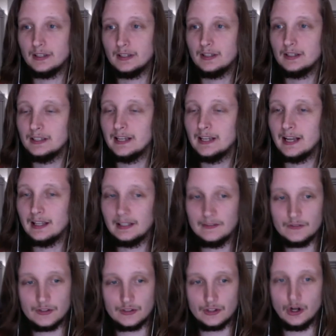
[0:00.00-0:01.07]
Yeah, it leaves
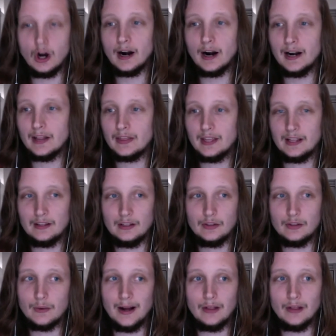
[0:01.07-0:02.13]
a scar, and I think
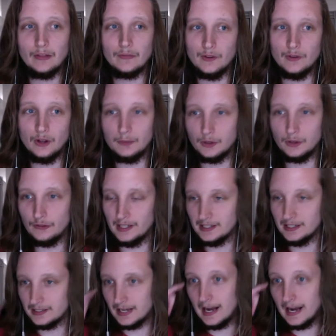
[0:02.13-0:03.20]
throughout the film you'll
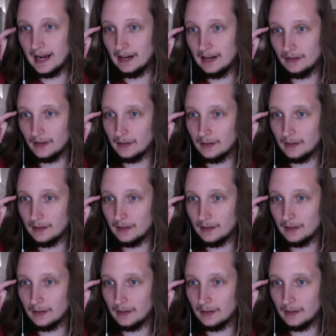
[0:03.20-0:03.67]
see his eyes like